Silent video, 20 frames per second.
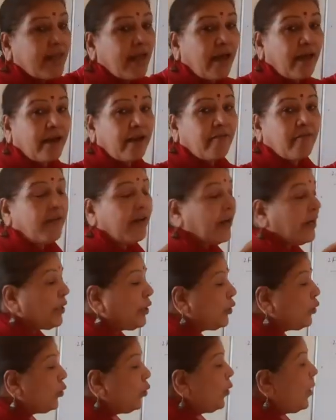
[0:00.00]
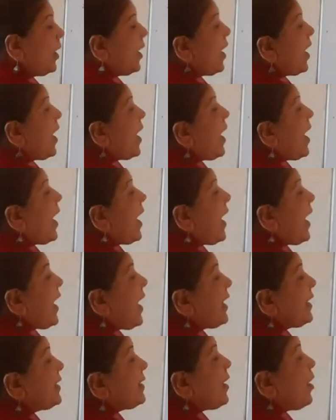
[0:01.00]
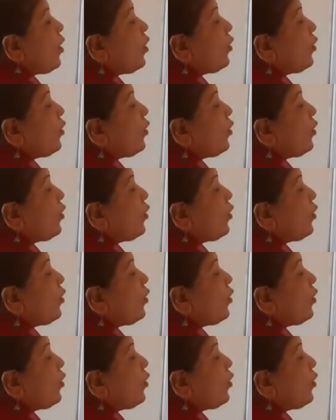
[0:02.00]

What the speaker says: referring to. And now